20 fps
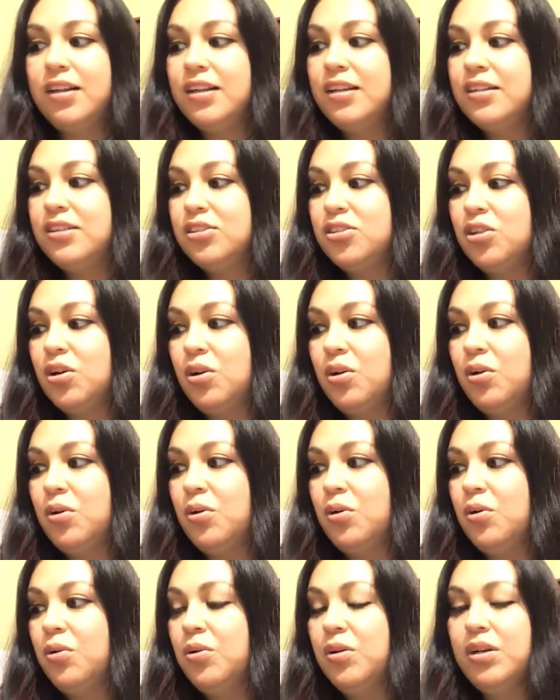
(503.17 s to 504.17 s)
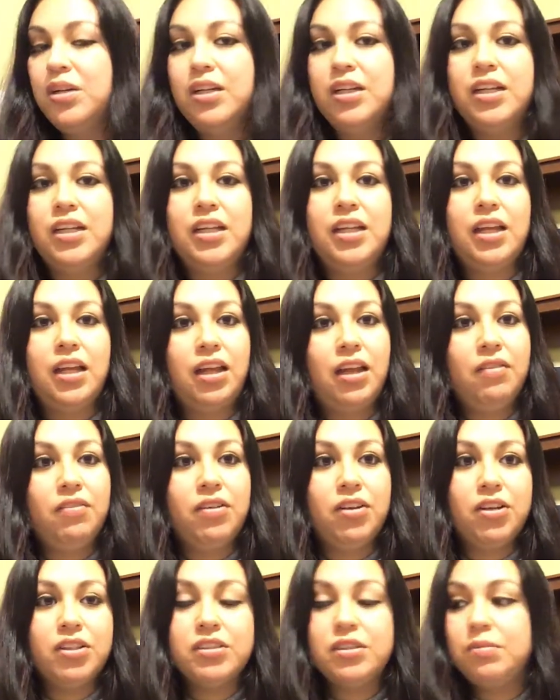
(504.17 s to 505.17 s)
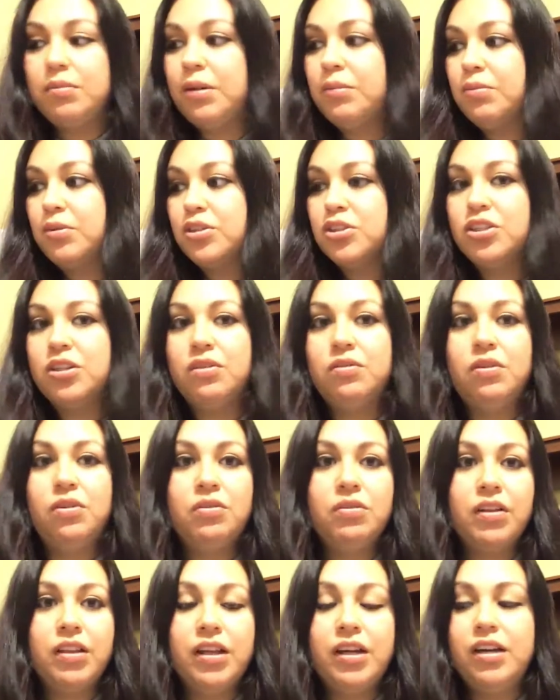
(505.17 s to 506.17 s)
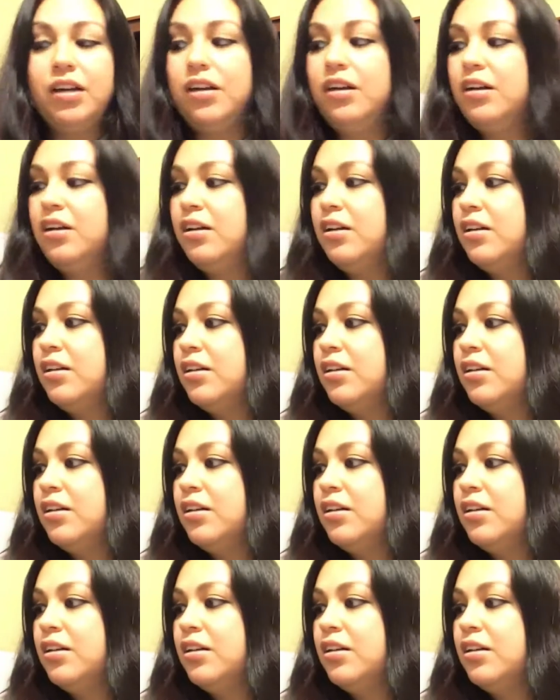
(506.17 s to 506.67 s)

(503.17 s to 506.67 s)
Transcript: So if you could see my bookshelf over there,